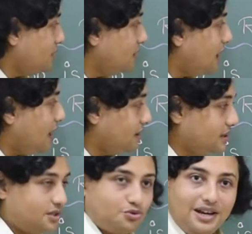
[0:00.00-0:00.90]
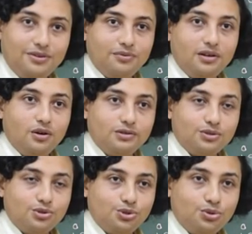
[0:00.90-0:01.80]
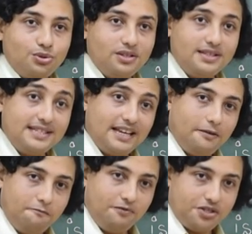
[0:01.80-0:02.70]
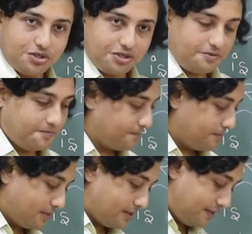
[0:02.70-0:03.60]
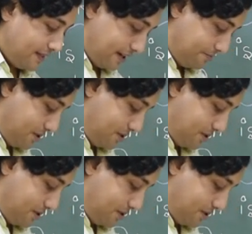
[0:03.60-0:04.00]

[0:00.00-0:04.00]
the other strand will also show the same feature that